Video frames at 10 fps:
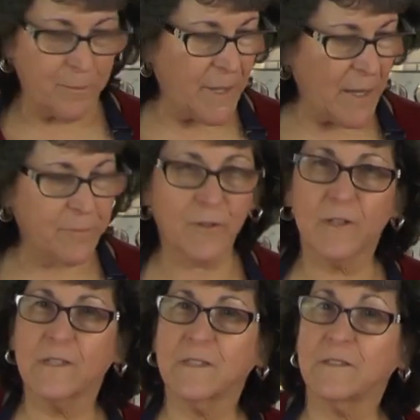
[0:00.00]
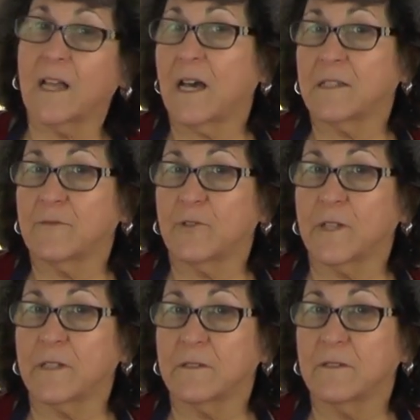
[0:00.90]
and pepper, a little olive
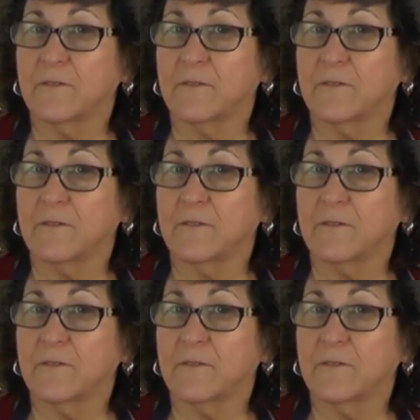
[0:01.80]
oil.